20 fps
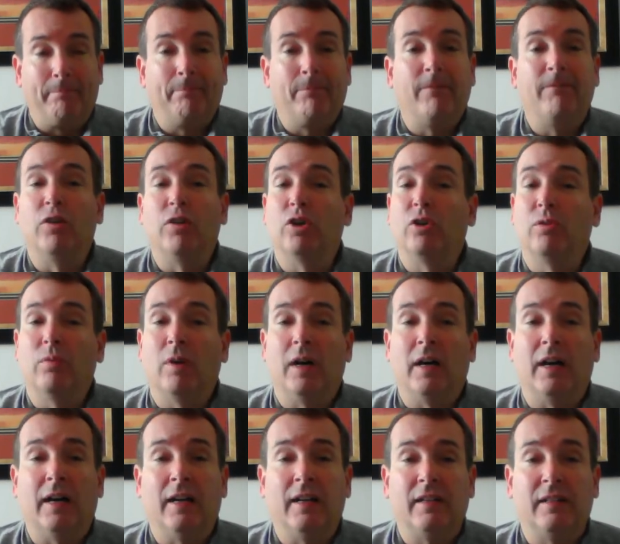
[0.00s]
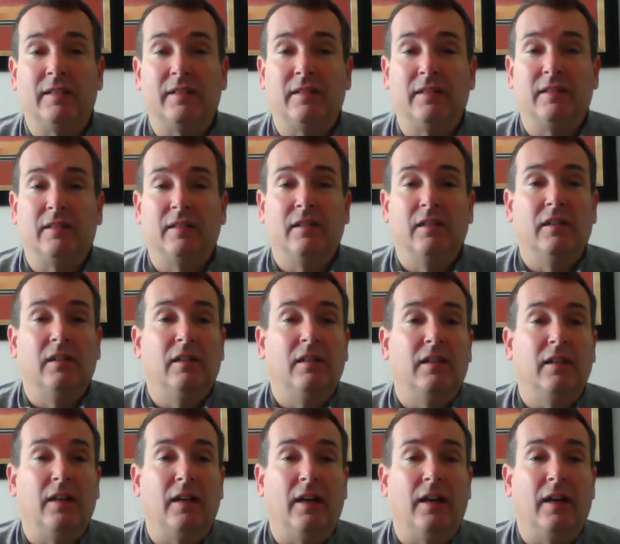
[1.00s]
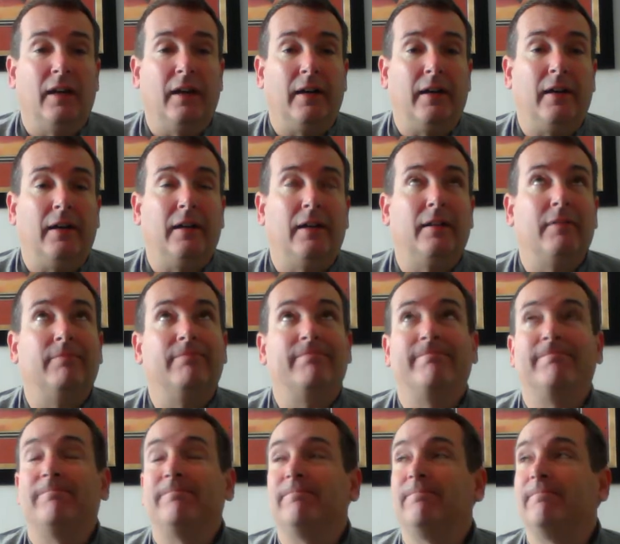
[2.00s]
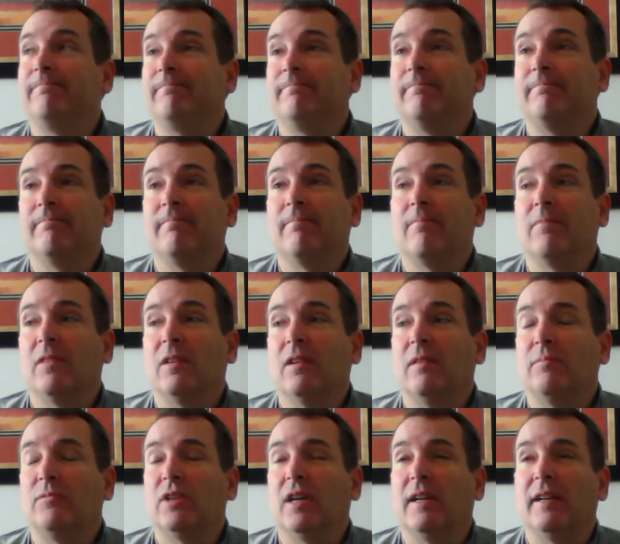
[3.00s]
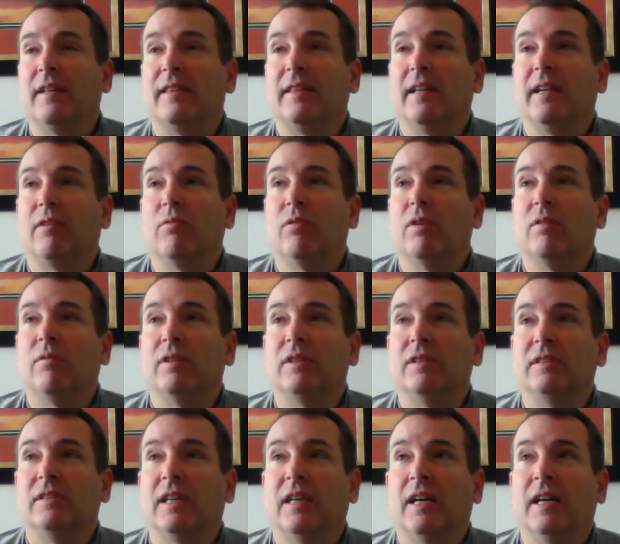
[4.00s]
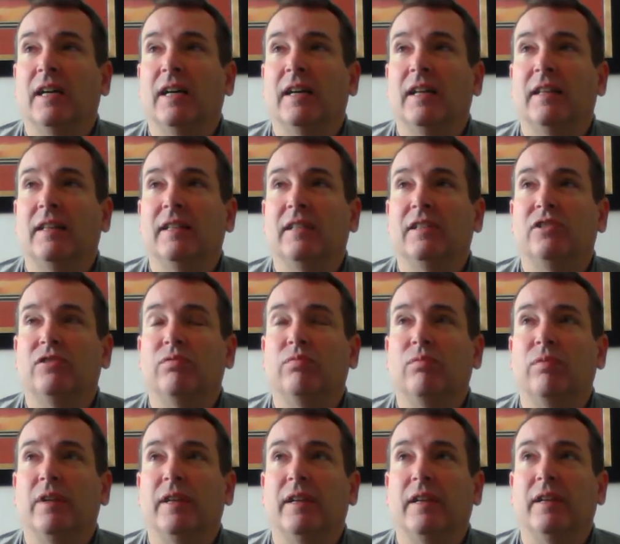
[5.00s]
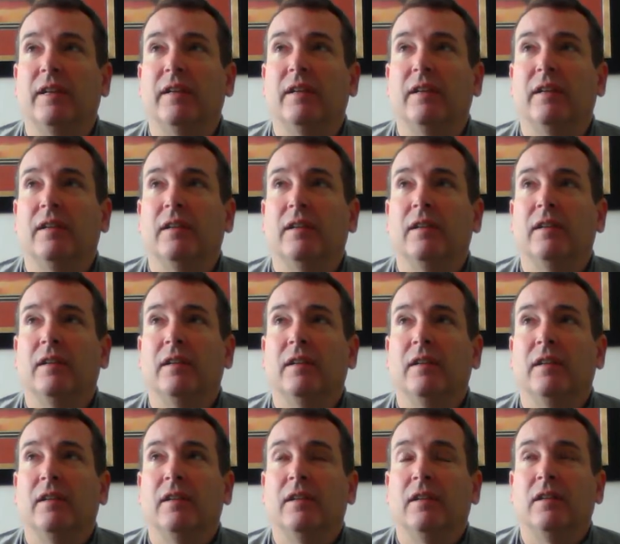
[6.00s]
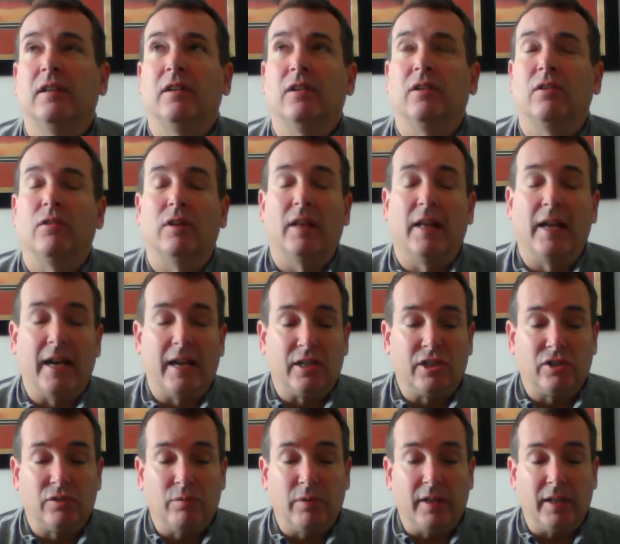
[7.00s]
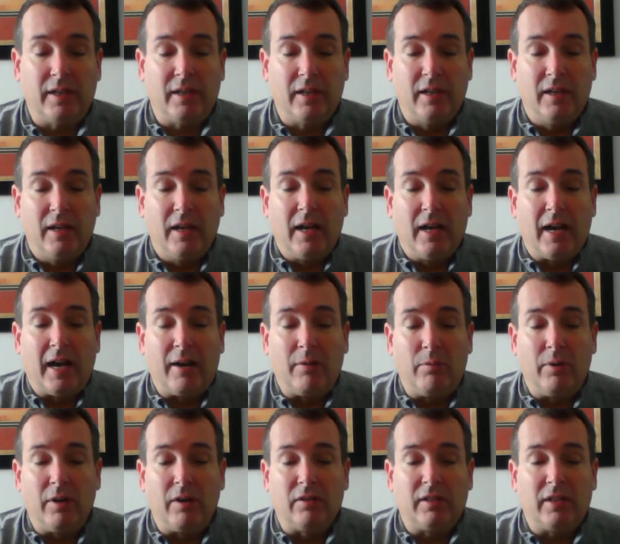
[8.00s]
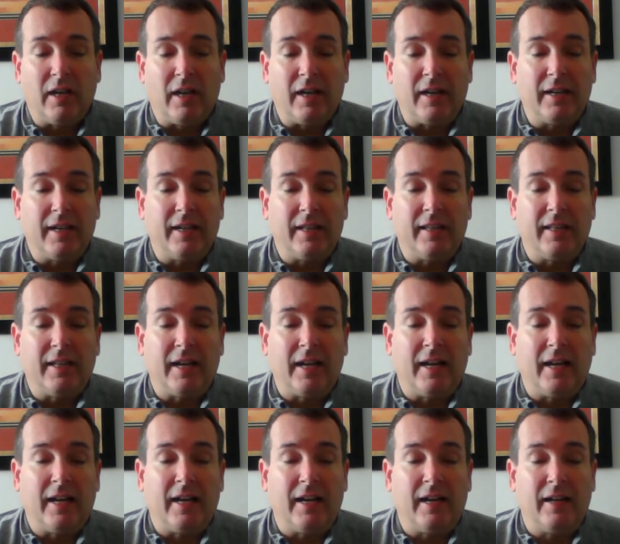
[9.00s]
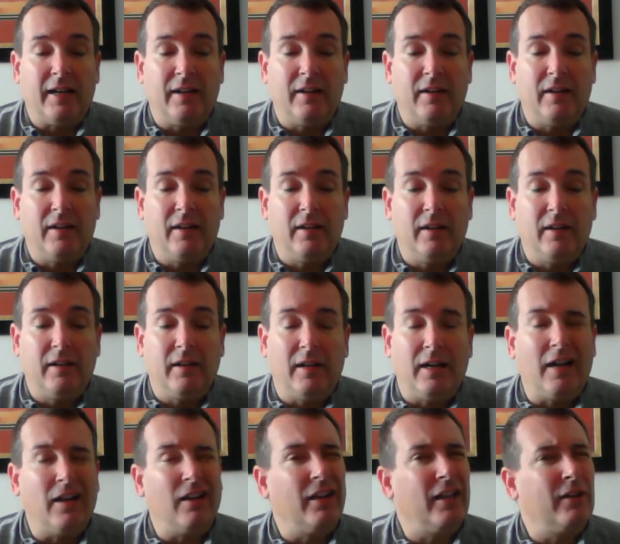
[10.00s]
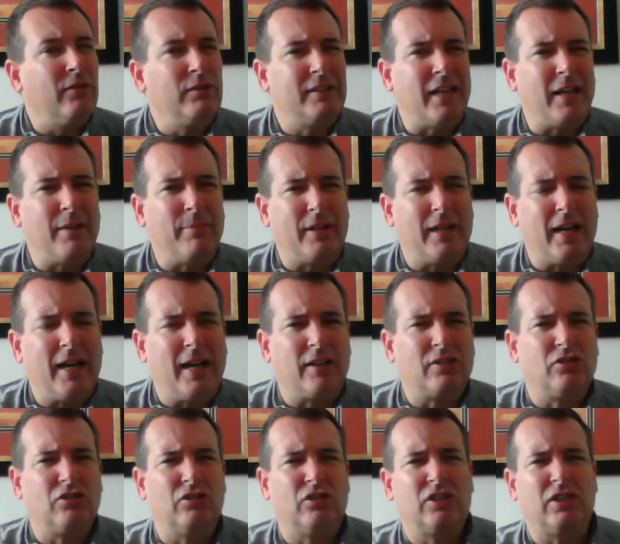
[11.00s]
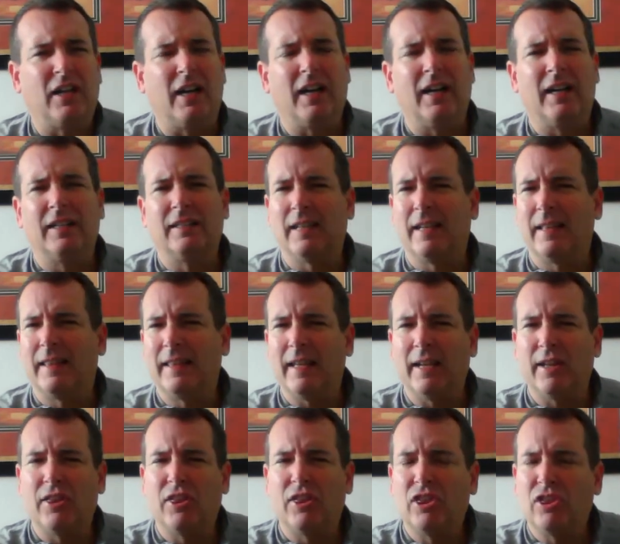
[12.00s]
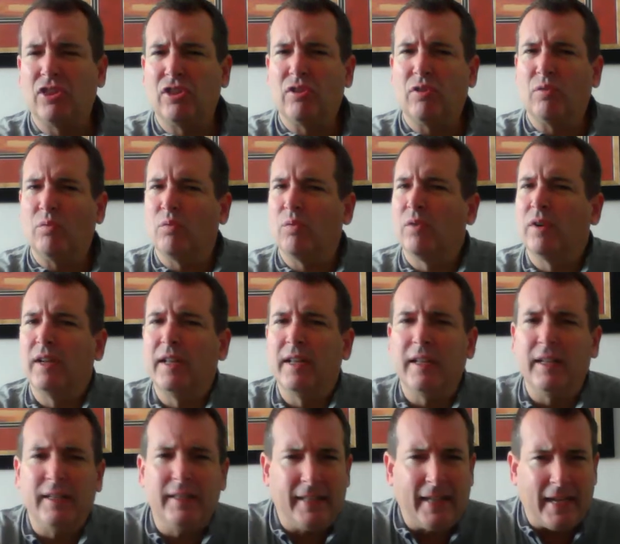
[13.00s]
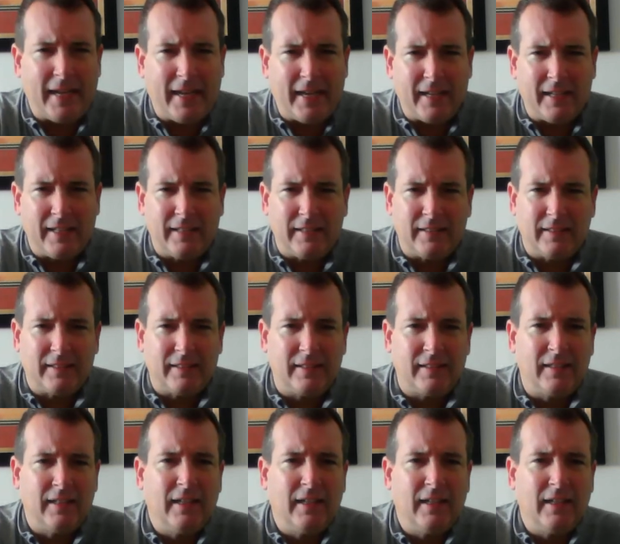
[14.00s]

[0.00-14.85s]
Food wise, I'm trying to think what was this week or last week. I will tell you that I only was able to exercise, I think, 3 days.